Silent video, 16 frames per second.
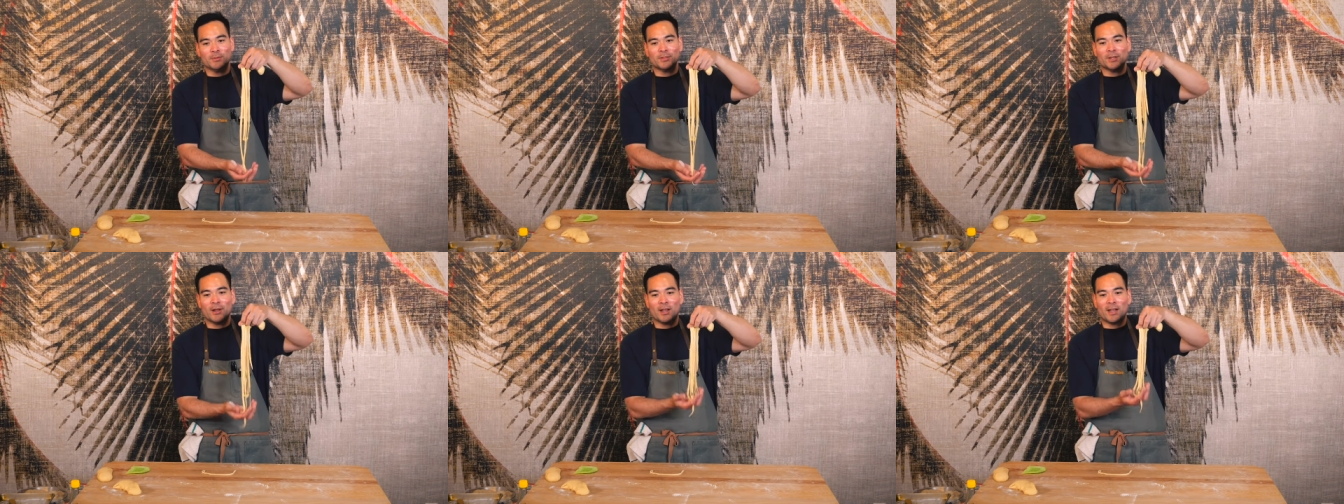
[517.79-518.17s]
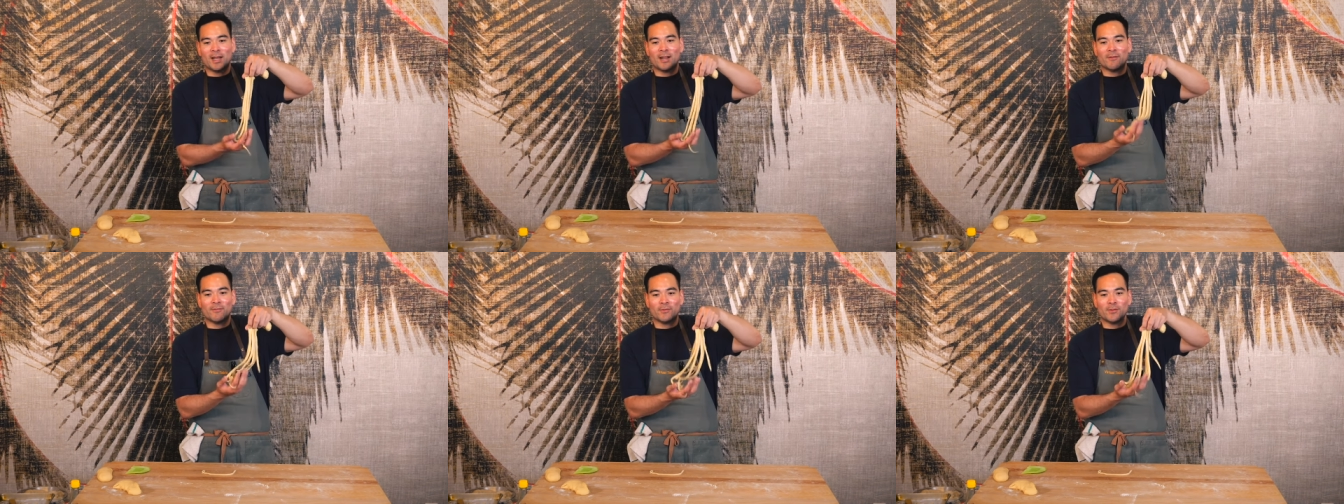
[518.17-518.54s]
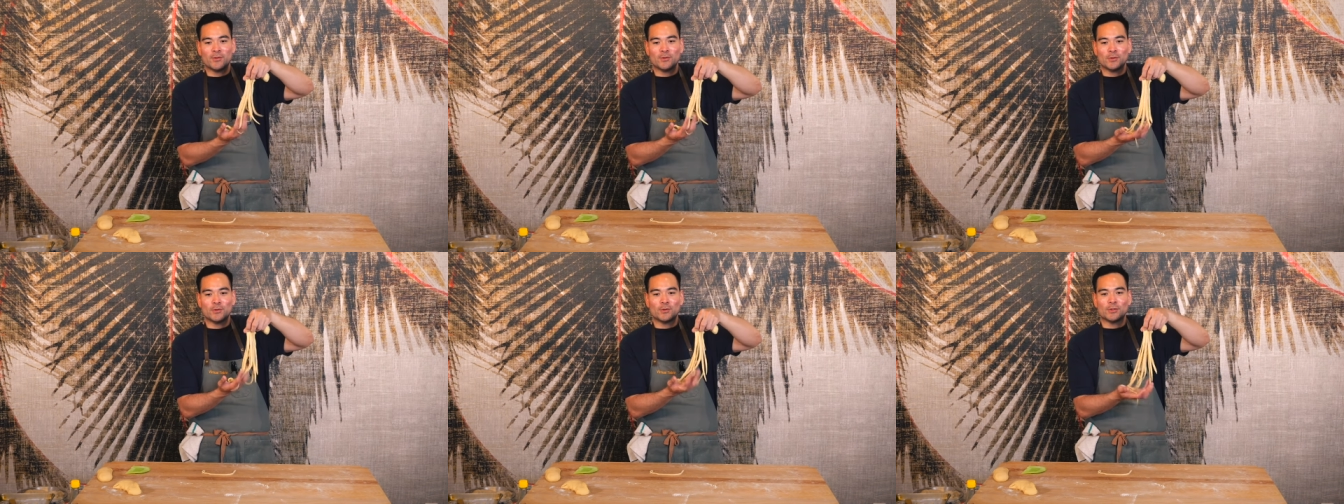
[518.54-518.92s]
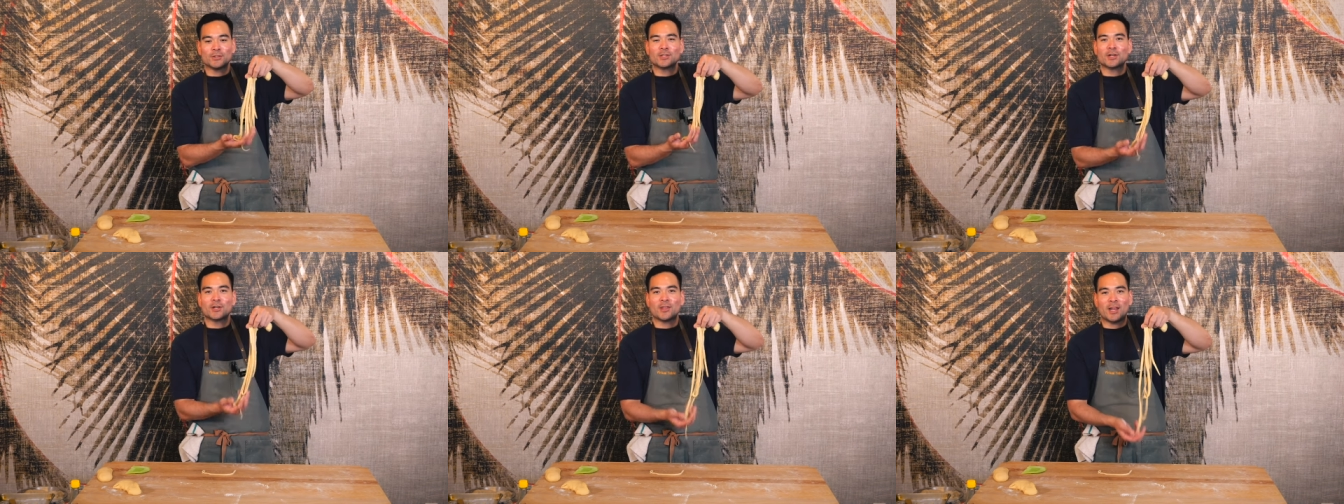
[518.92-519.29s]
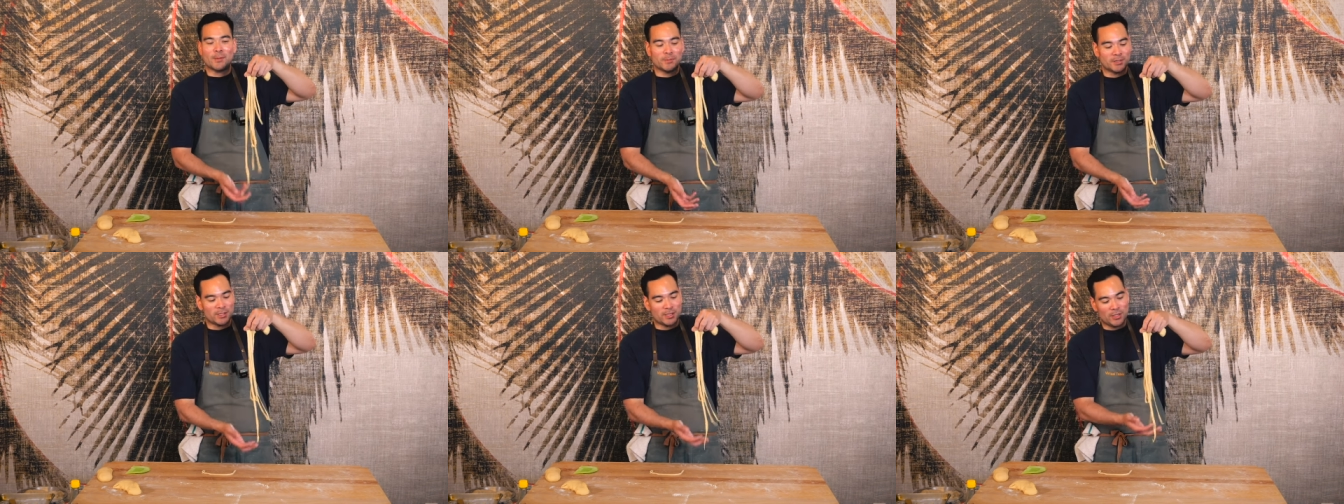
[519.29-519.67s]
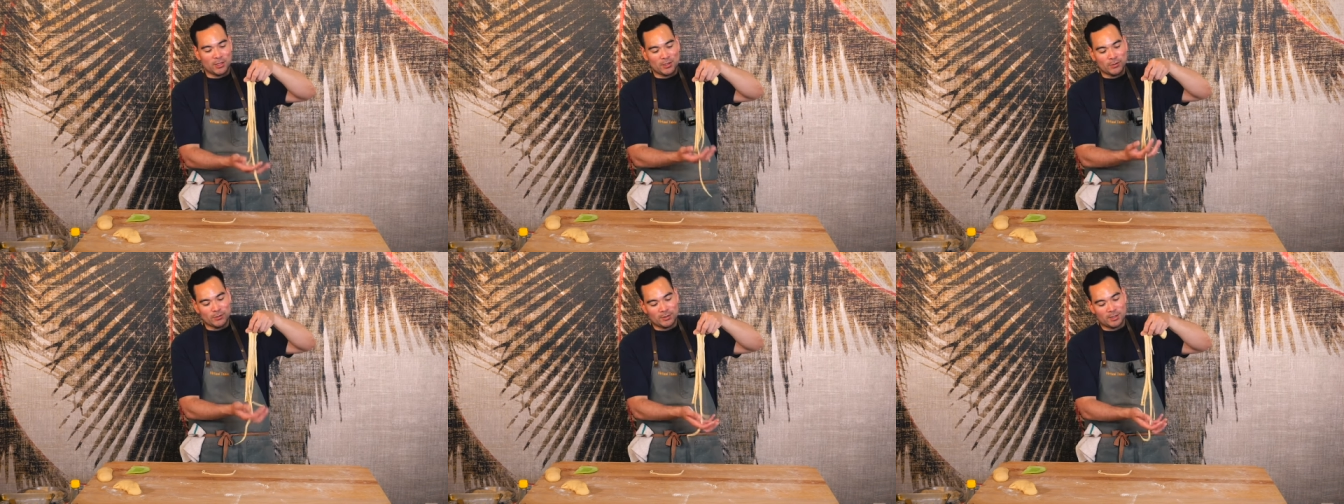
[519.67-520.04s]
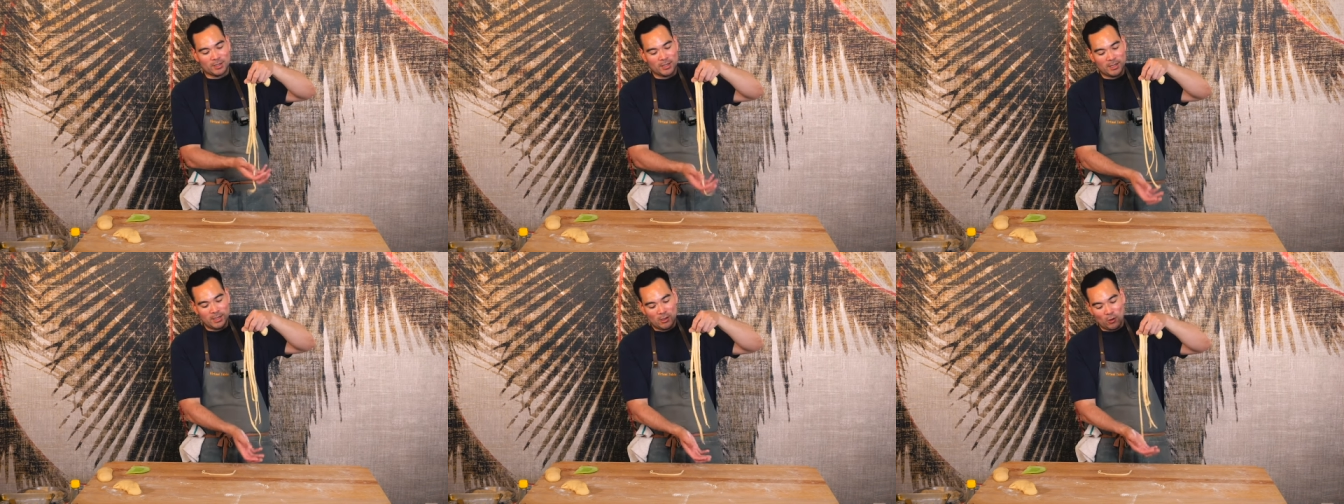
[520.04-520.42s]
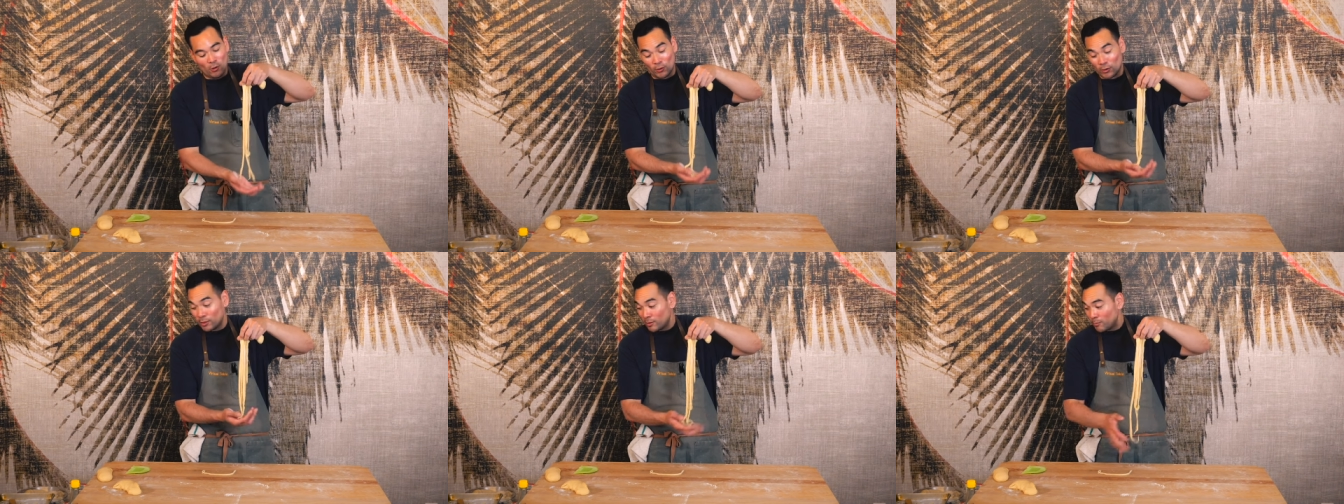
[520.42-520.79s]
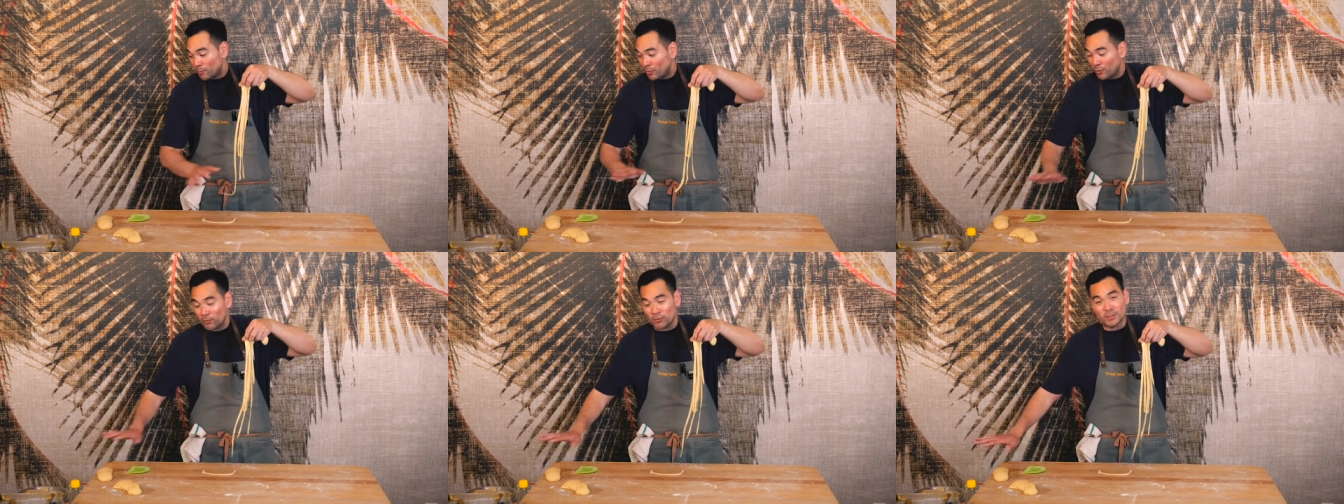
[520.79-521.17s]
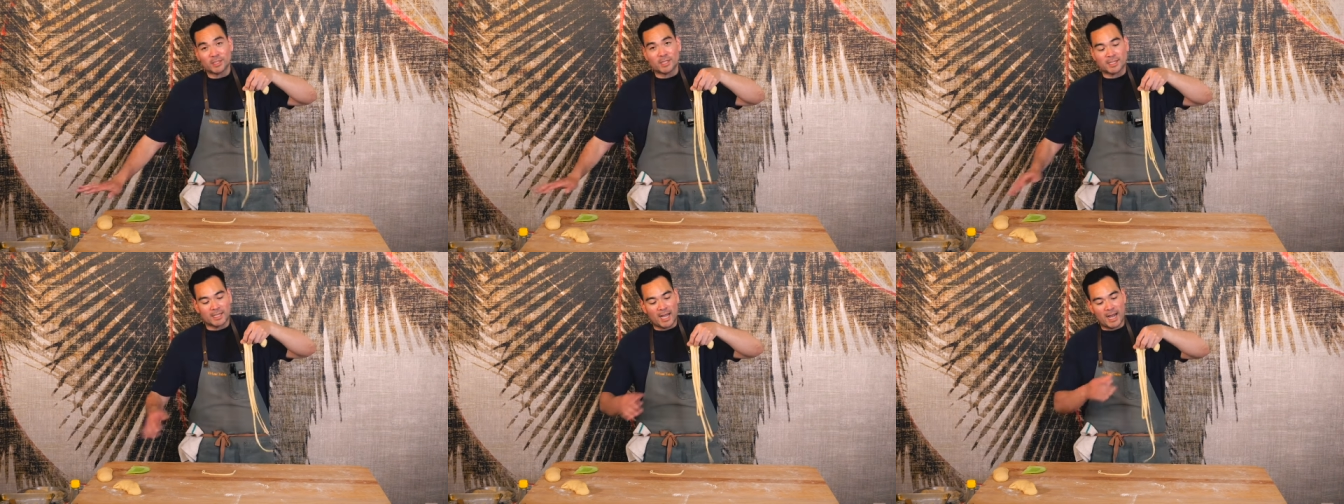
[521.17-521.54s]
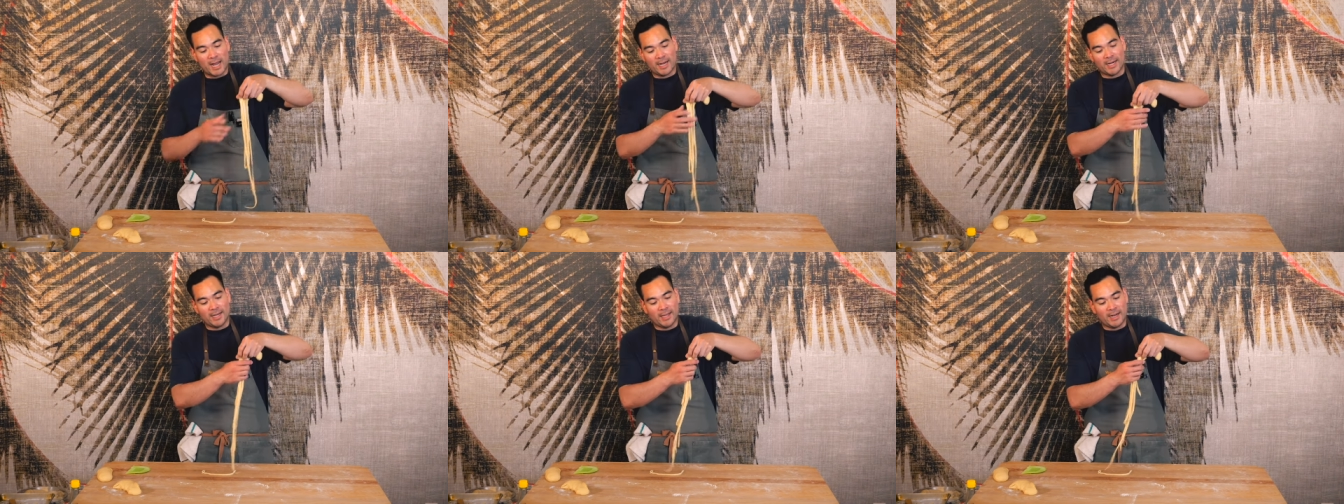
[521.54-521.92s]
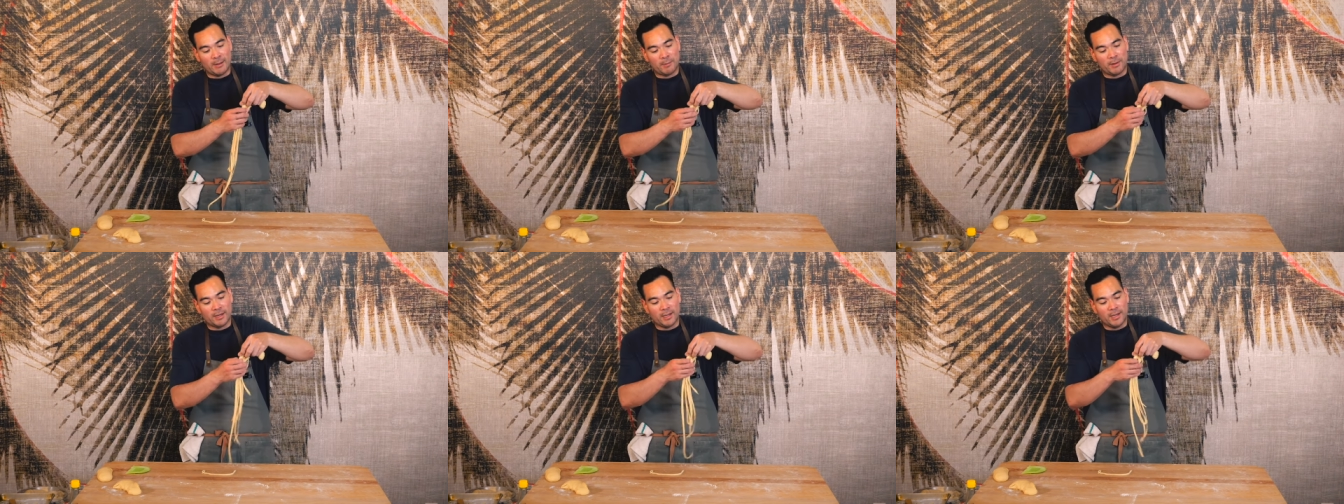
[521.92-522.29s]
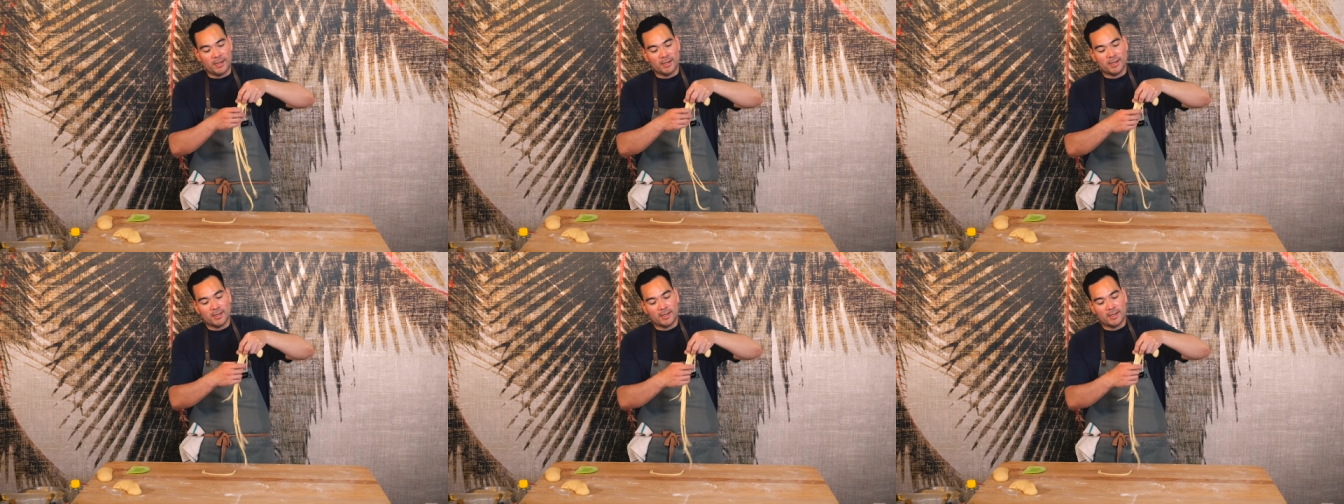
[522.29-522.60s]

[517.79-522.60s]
So I got a few noodles here that I'm just gonna use or put over to the side and then I'm gonna